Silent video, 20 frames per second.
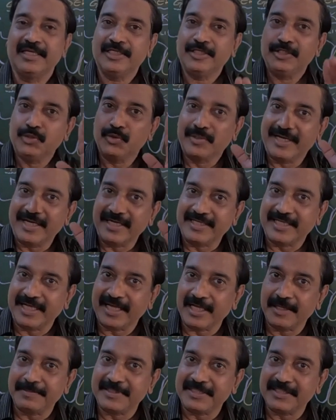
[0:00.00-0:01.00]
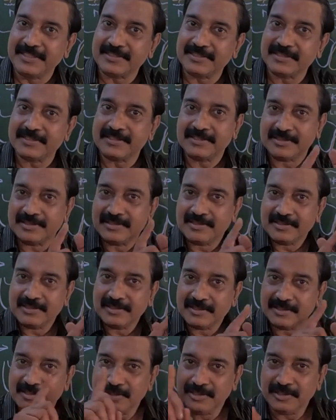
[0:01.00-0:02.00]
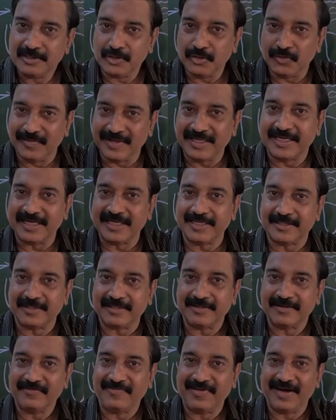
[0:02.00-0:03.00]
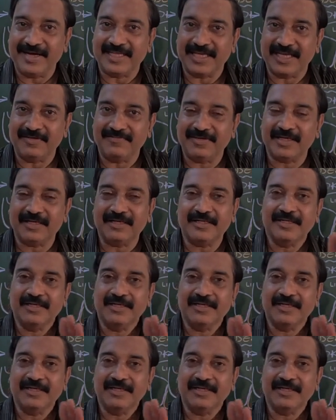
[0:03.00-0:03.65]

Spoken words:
You get diabetes, you will get fatty liver.